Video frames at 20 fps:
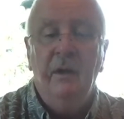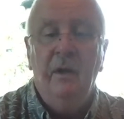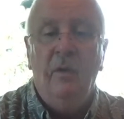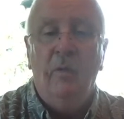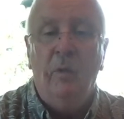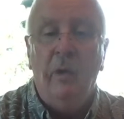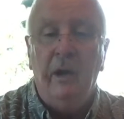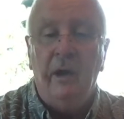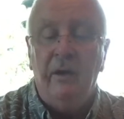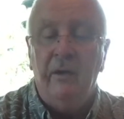
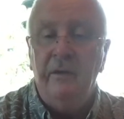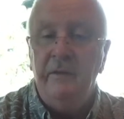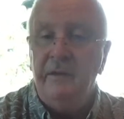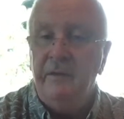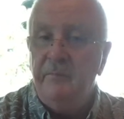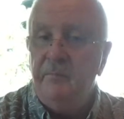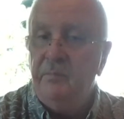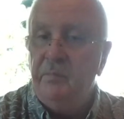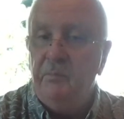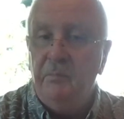where
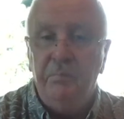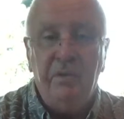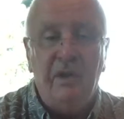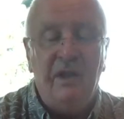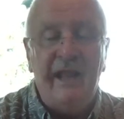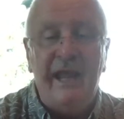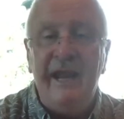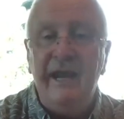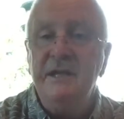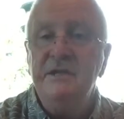
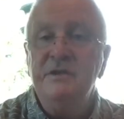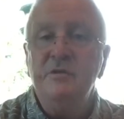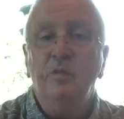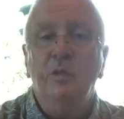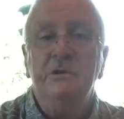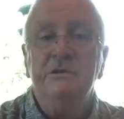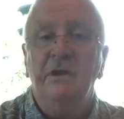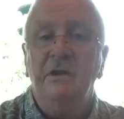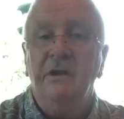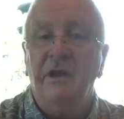planets
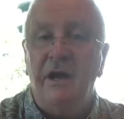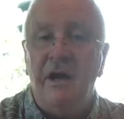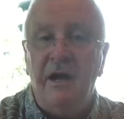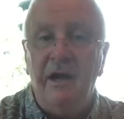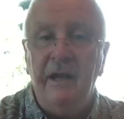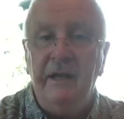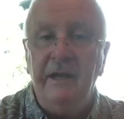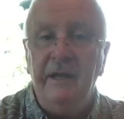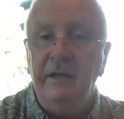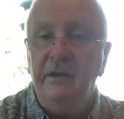will
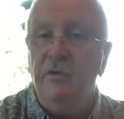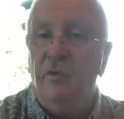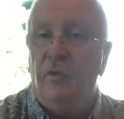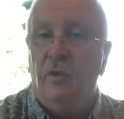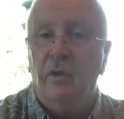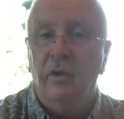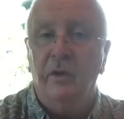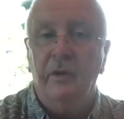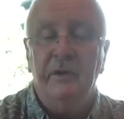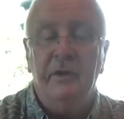align
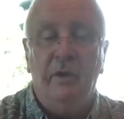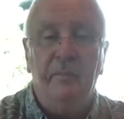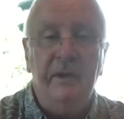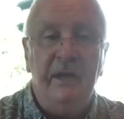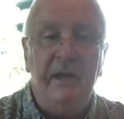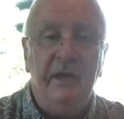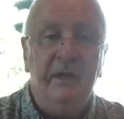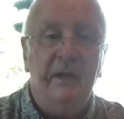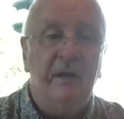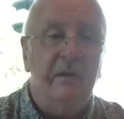or there'll
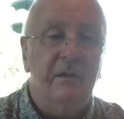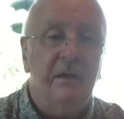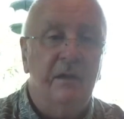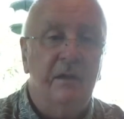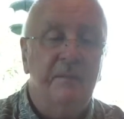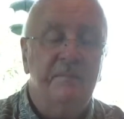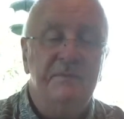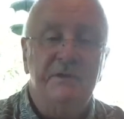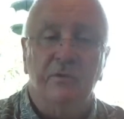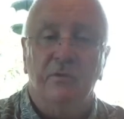be an
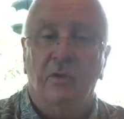eclipse